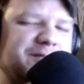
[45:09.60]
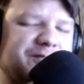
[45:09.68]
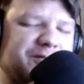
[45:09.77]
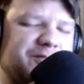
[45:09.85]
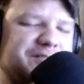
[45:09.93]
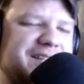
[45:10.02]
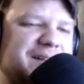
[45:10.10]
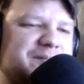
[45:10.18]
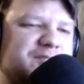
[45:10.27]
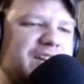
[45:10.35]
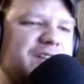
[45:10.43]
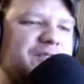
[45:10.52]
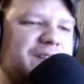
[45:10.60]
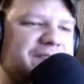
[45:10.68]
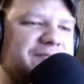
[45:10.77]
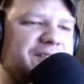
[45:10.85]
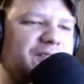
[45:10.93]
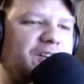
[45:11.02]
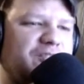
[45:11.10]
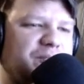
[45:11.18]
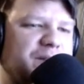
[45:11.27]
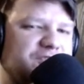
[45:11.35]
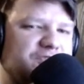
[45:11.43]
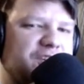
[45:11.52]
First time chatter, I fell off
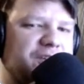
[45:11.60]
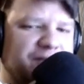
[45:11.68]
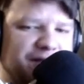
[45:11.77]
my chair.